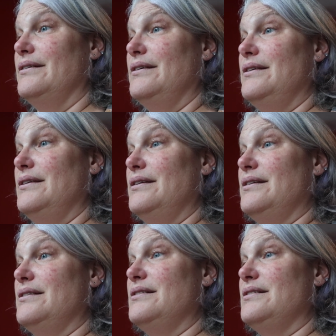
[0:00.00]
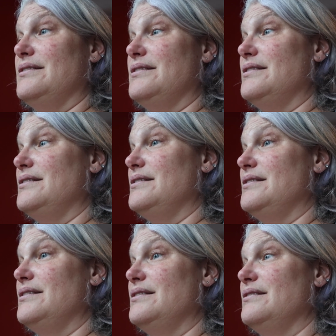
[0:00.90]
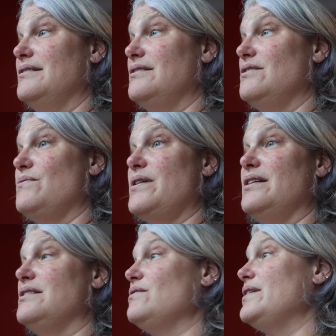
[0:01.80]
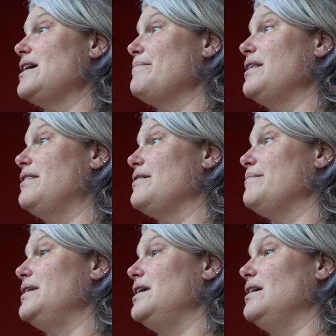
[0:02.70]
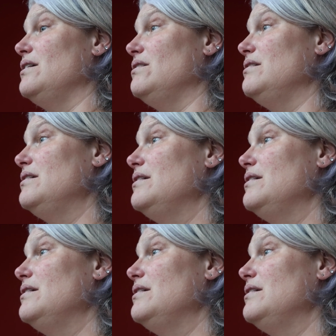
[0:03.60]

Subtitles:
Yes. All right. So I got my thumbnail.